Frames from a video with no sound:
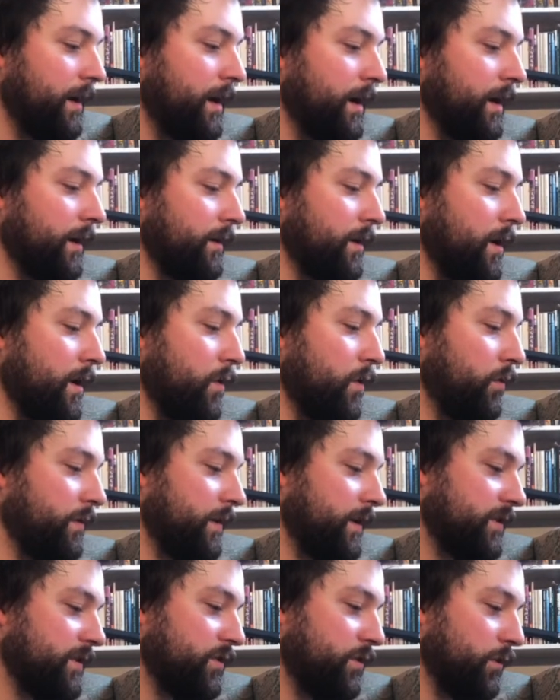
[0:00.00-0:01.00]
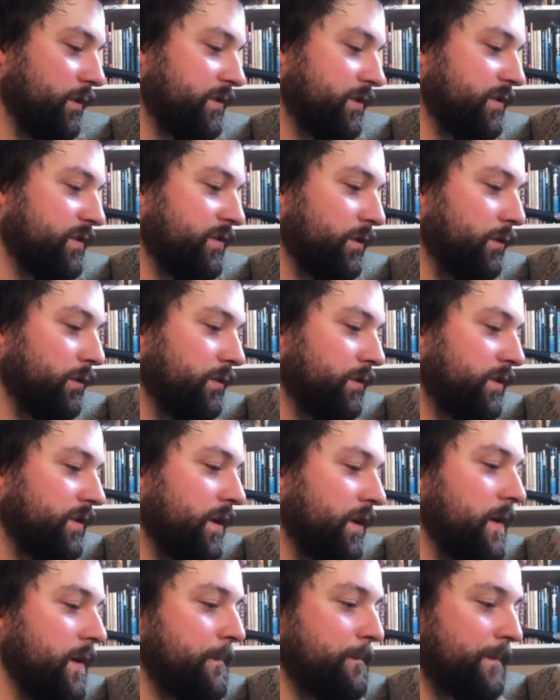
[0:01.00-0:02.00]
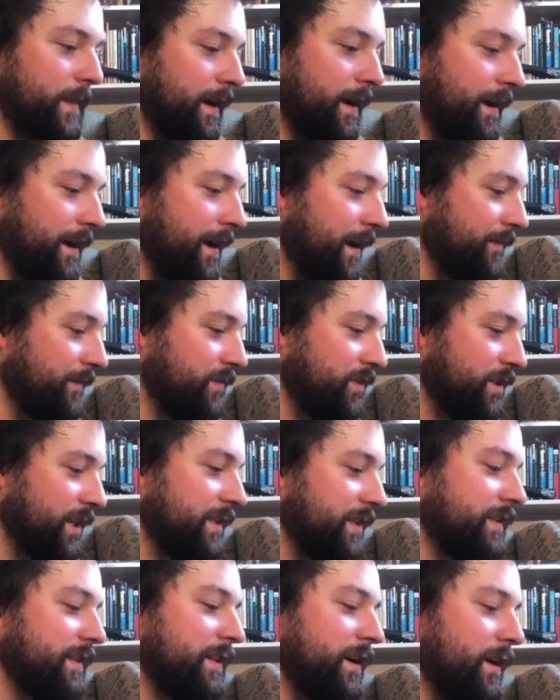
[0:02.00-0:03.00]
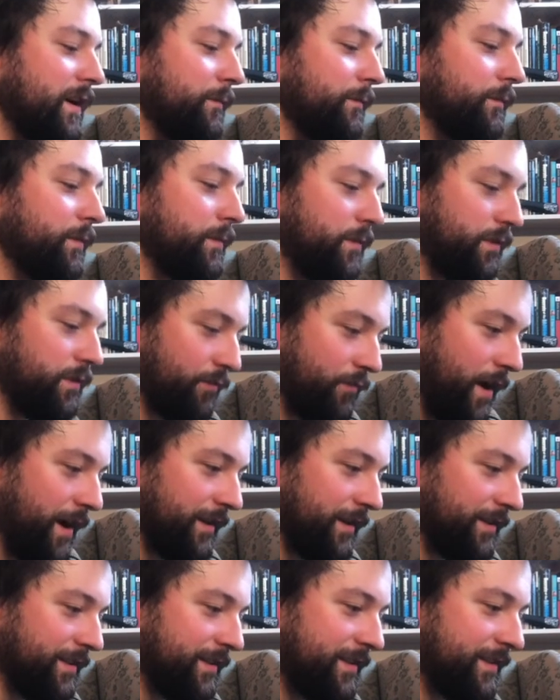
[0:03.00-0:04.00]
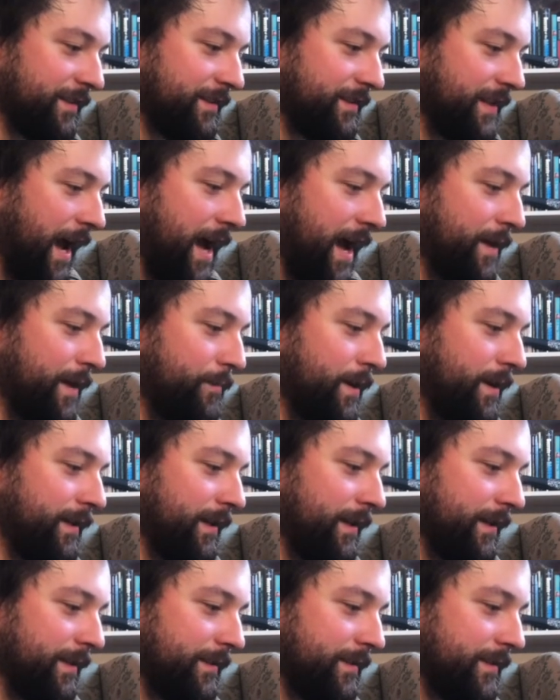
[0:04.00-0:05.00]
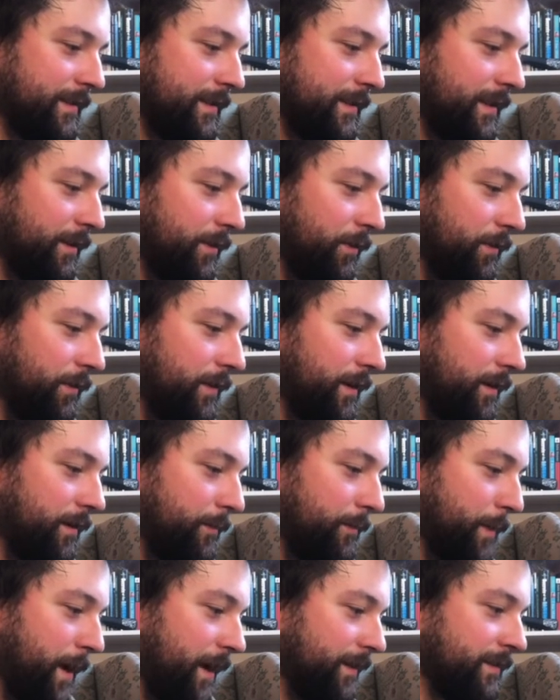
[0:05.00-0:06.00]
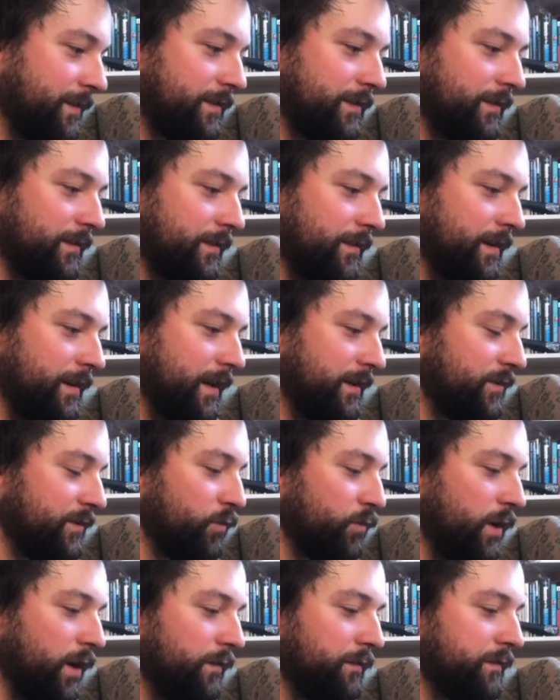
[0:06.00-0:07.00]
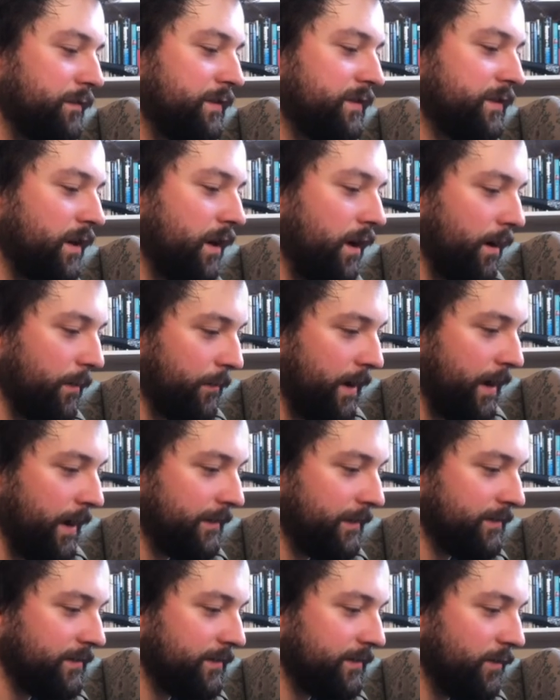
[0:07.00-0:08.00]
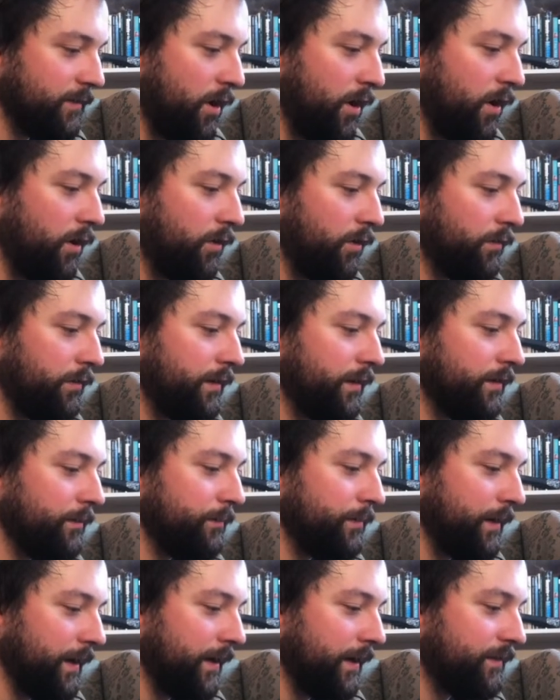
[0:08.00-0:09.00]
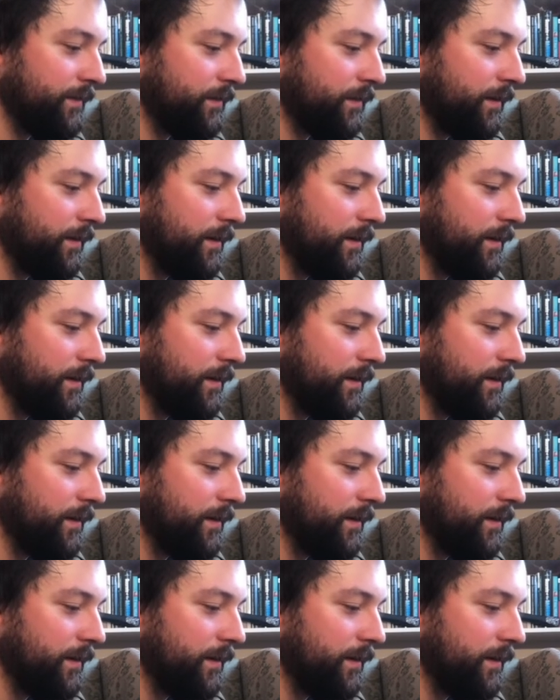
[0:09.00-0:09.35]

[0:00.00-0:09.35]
No, these horses, old sir, have just come from Thrace. Diomedes killed their master and 12 of his comrades, all their best.